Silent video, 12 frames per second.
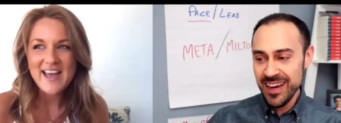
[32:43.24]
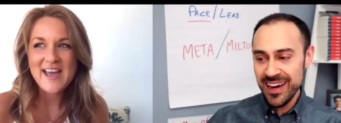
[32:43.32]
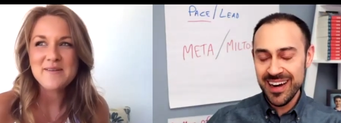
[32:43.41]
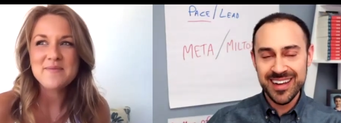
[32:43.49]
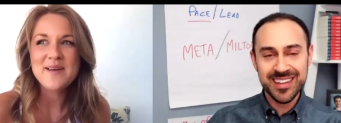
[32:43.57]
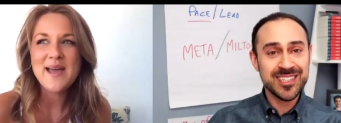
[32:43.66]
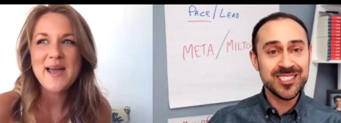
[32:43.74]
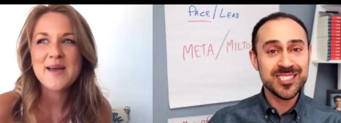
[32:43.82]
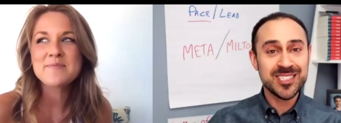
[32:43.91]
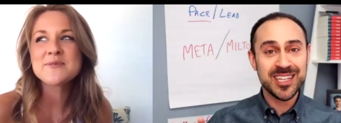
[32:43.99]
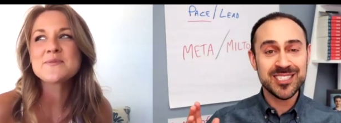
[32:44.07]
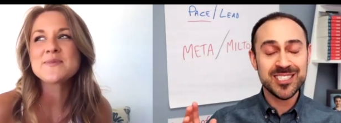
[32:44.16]
Speaker 1: uh, this is
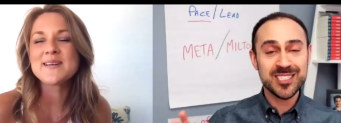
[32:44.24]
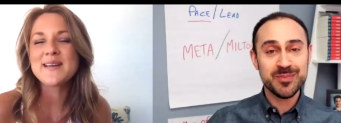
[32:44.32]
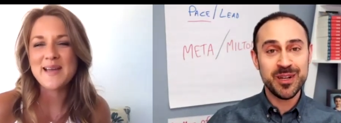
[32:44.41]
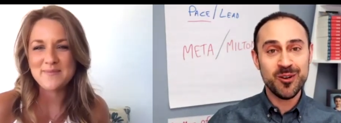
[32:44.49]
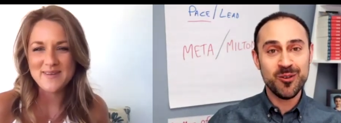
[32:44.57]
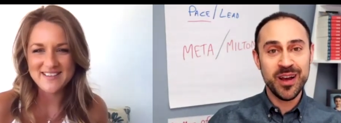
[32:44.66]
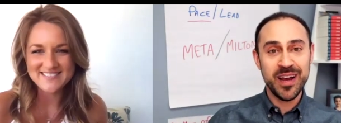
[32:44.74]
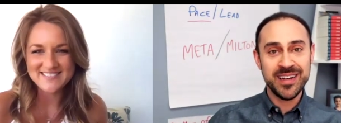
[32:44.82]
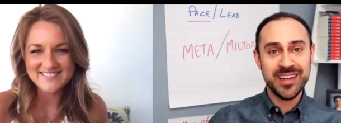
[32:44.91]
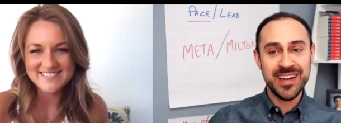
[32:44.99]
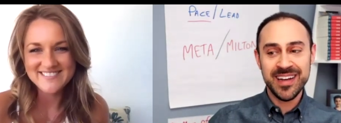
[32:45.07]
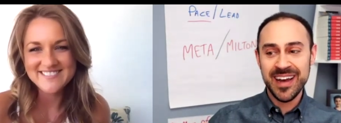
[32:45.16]
this has been great
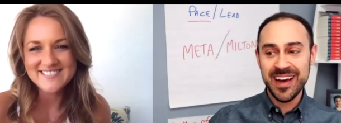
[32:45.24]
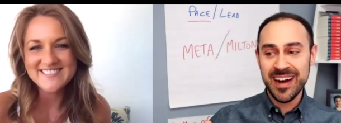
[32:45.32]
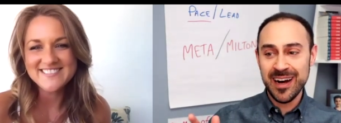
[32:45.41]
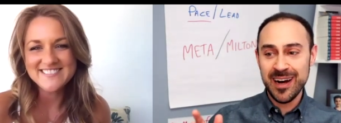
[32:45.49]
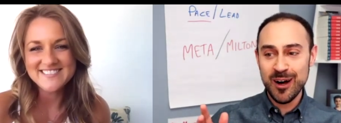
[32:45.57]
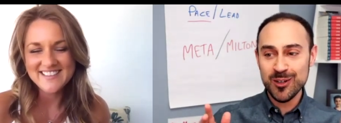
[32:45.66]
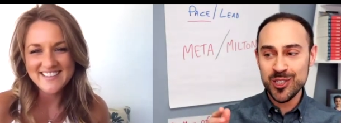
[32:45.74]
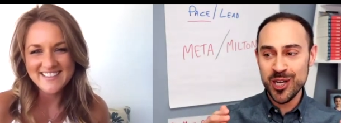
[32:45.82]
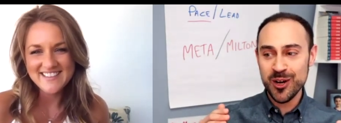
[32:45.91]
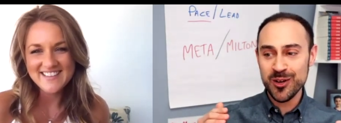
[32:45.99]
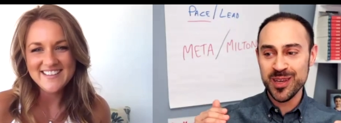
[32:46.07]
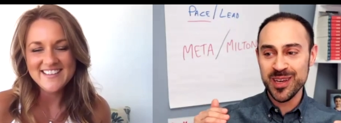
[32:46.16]
and again i'll, I'll
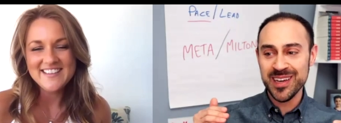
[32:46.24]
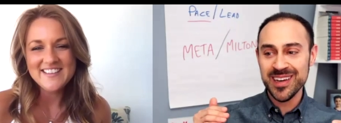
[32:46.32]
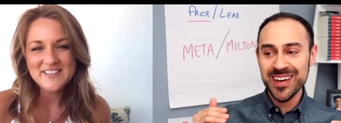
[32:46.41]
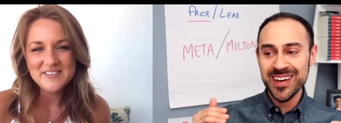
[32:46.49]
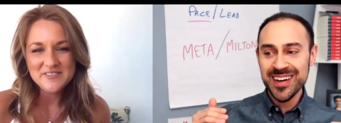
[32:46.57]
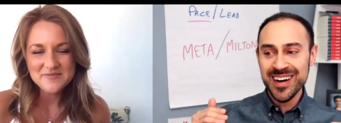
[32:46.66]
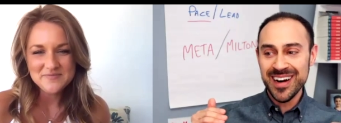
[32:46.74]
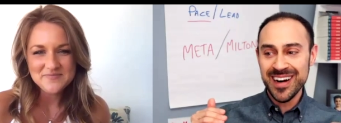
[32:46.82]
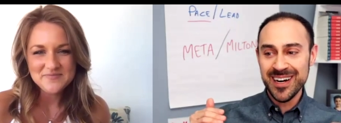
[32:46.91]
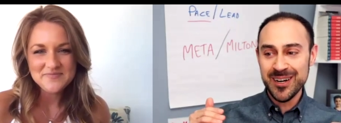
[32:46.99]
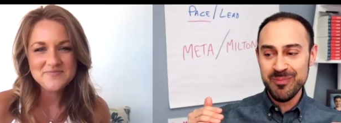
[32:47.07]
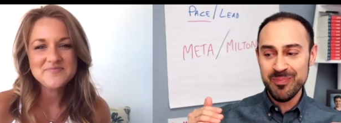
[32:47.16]
share the
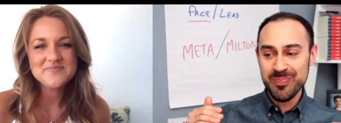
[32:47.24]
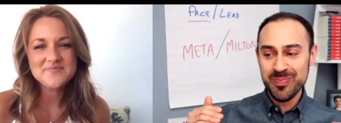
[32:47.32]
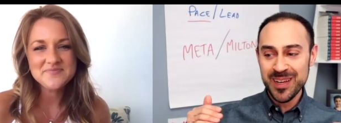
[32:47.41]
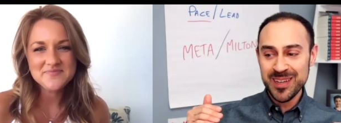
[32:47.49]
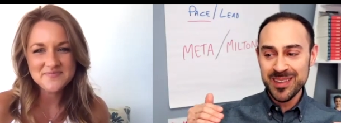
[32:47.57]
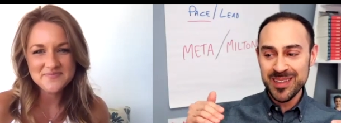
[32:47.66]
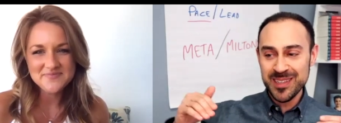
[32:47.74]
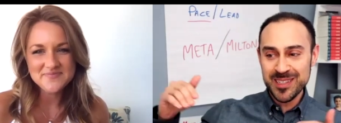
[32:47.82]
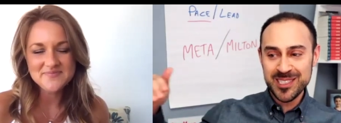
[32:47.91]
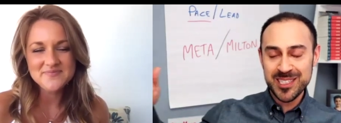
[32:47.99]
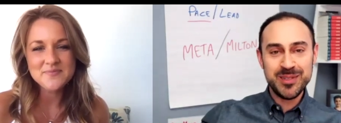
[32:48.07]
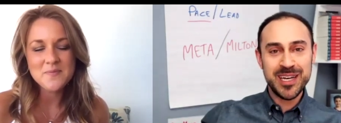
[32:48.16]
um, the, the,
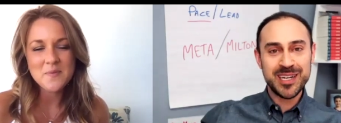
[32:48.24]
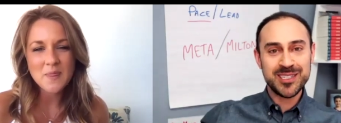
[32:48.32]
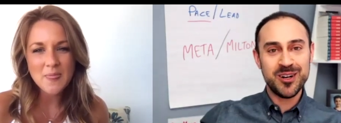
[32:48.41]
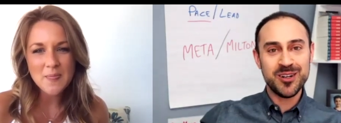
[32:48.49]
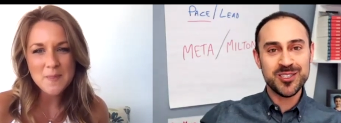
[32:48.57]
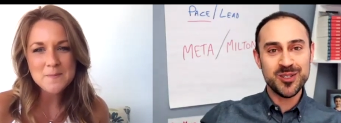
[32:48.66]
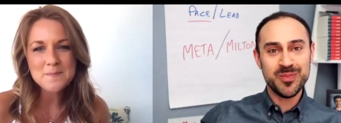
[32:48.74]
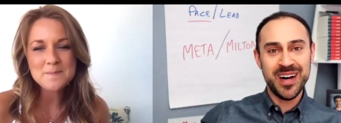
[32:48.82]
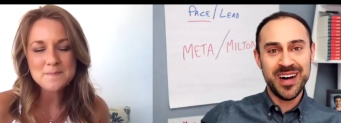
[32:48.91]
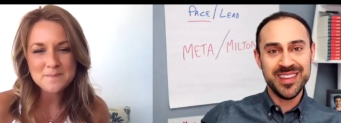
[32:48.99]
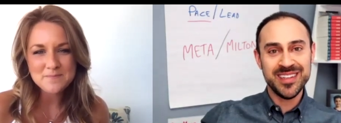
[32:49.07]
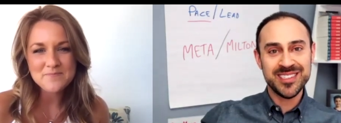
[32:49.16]
subtext also
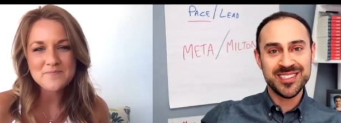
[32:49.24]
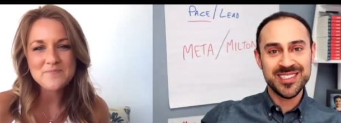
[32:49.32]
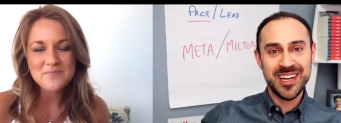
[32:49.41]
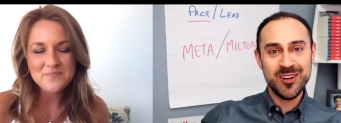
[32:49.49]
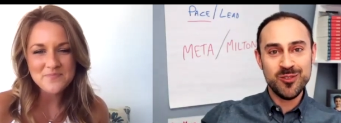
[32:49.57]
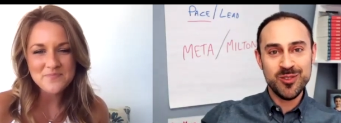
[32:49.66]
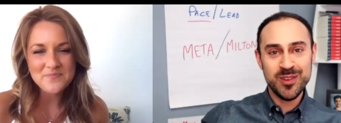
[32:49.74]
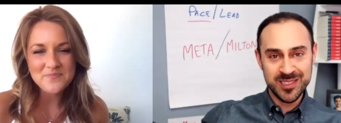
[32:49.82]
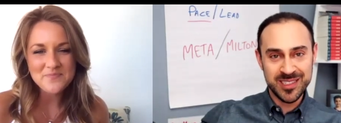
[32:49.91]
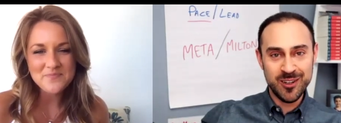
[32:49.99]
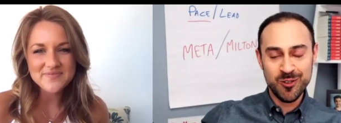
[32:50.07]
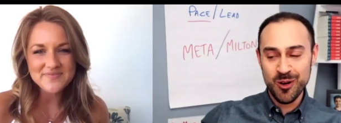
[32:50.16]
behind this in, this
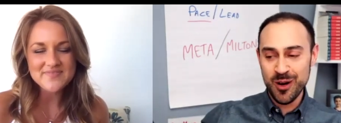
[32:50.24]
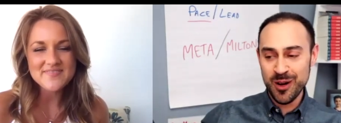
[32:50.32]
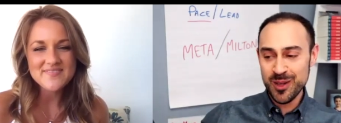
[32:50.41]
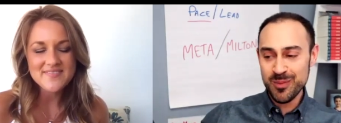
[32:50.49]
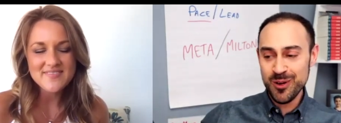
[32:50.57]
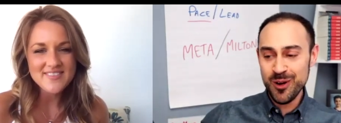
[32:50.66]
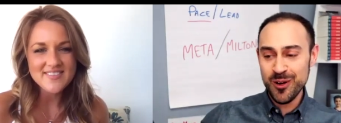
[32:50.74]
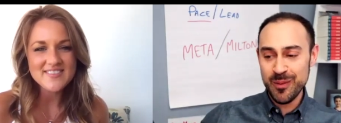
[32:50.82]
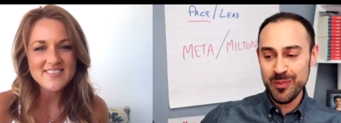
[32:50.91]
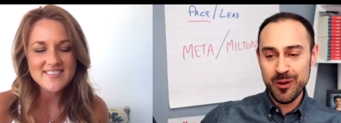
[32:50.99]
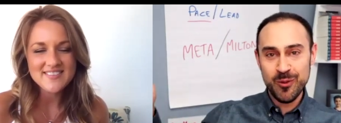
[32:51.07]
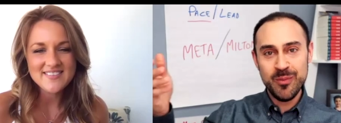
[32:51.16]
intro onto the program
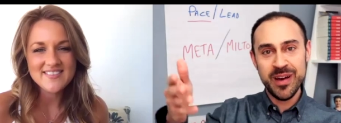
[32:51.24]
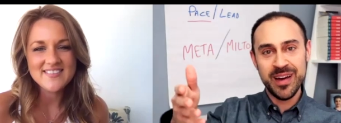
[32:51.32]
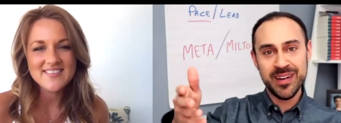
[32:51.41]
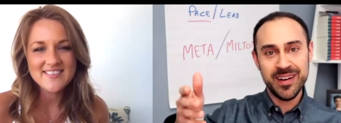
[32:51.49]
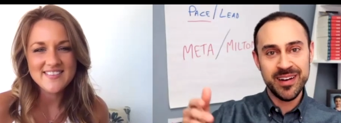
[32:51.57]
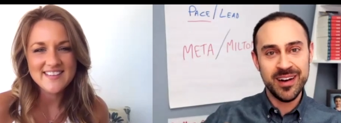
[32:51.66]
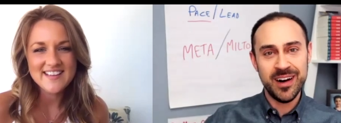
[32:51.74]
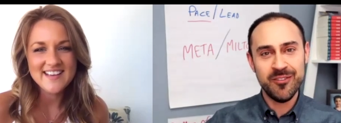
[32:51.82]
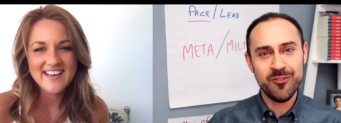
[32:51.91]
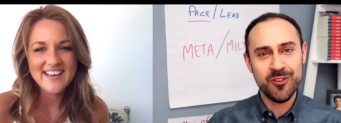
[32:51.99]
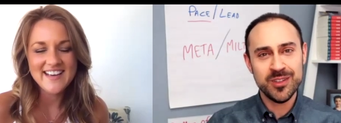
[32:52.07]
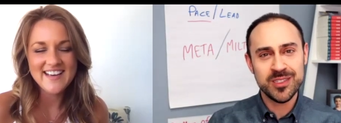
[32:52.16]
that we met at a
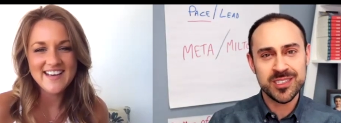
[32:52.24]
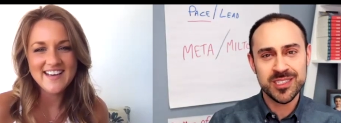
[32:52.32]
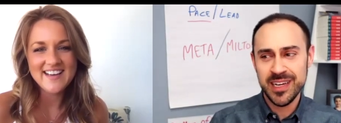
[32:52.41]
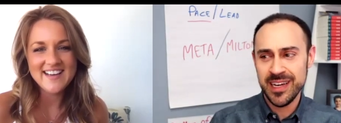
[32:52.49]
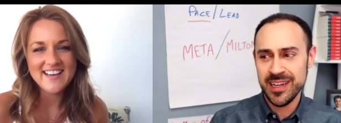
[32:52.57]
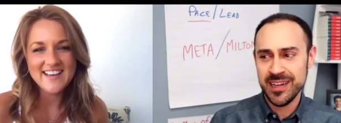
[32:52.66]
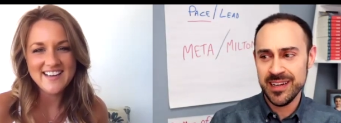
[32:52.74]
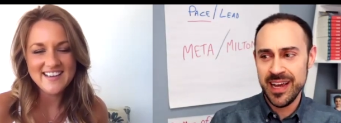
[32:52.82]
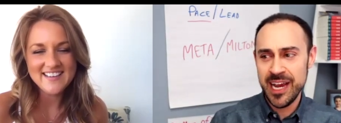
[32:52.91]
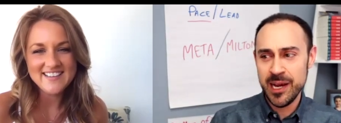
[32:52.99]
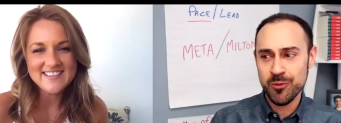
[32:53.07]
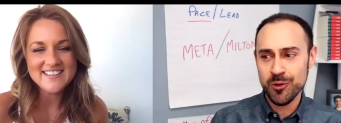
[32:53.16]
conference in
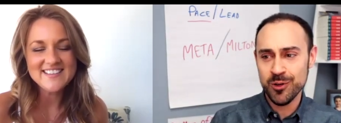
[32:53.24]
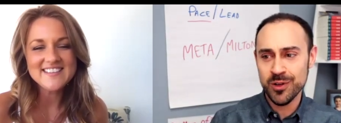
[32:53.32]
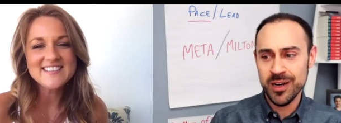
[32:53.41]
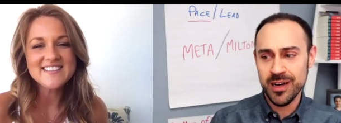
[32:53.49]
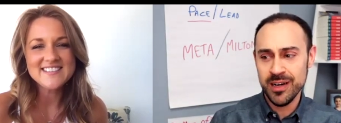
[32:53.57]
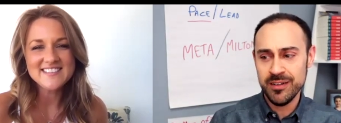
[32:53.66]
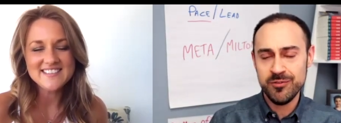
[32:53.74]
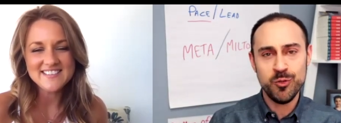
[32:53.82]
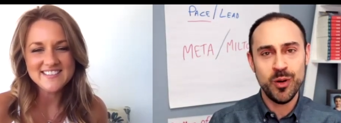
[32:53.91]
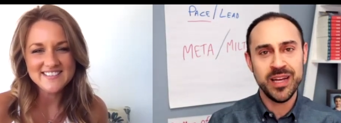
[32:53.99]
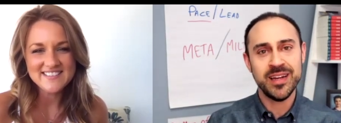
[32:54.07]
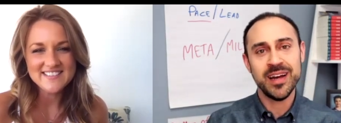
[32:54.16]
april of
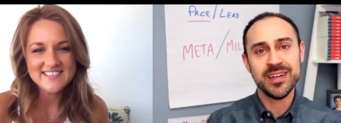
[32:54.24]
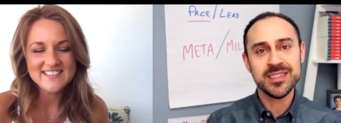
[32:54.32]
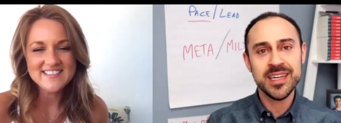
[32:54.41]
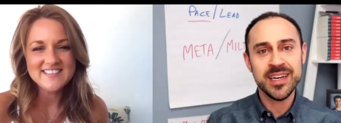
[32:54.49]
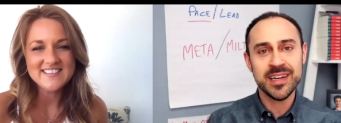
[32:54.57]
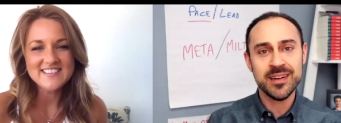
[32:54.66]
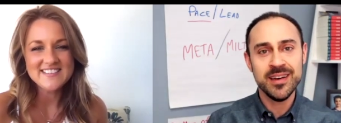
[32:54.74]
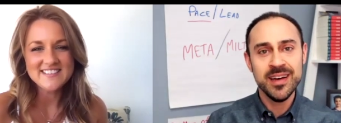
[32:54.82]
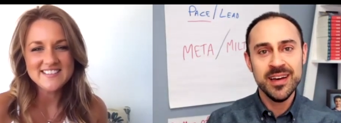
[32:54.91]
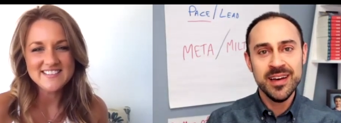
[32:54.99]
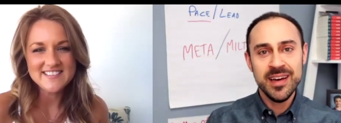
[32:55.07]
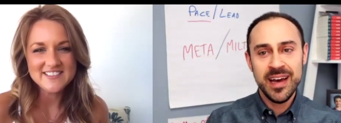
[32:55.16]
2019
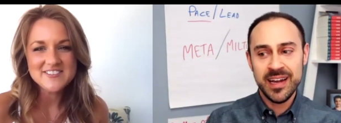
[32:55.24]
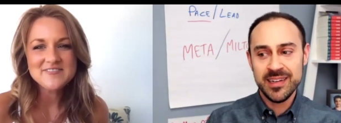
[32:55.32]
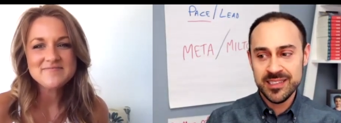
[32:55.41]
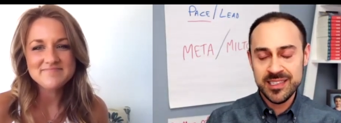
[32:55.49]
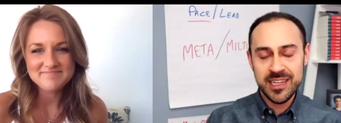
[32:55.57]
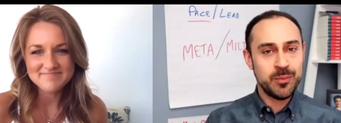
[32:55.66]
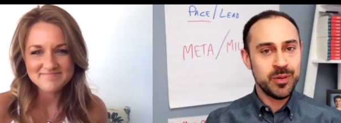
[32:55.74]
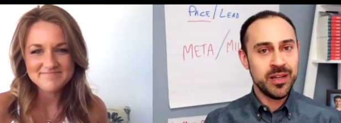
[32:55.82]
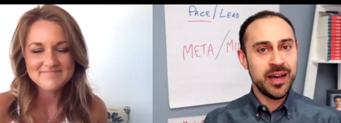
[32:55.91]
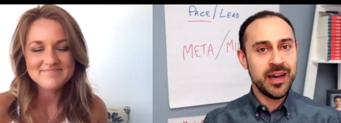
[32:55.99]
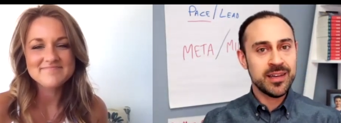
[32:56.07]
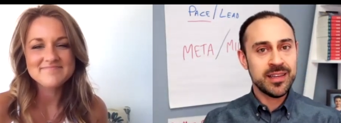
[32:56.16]
and to say it
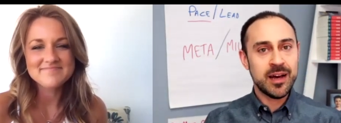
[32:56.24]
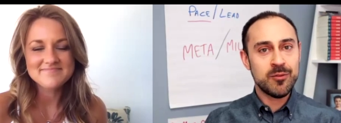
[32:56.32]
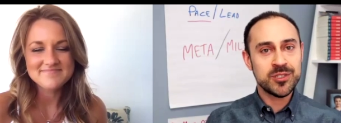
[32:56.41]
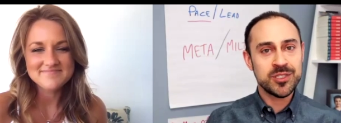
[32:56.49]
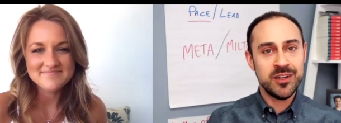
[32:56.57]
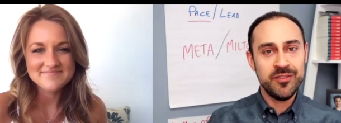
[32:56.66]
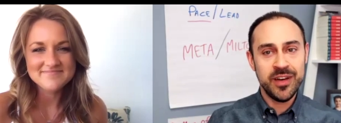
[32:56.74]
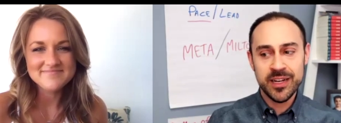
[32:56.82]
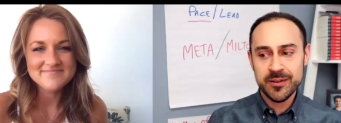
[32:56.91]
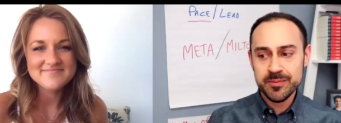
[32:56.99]
politely that was an event